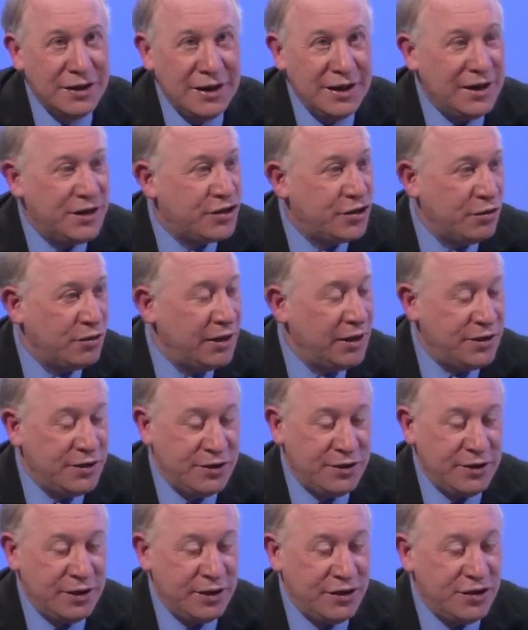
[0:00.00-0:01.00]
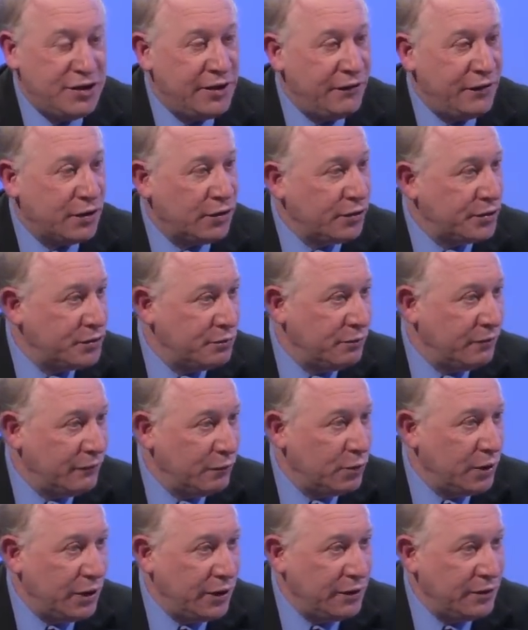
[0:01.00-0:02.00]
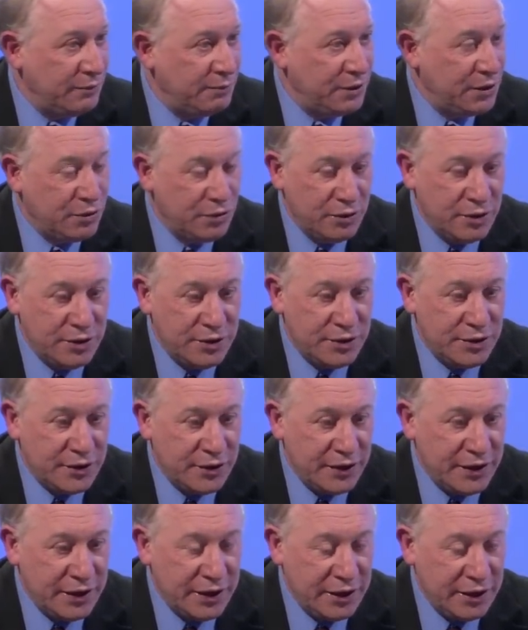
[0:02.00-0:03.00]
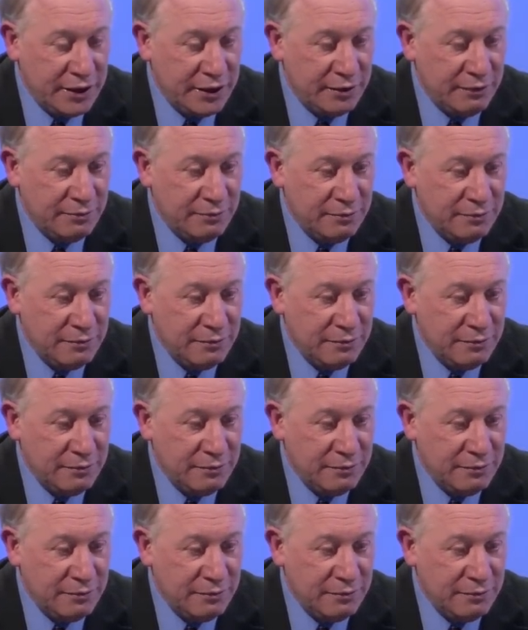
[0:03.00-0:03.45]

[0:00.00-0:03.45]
it's difficult to avoid because the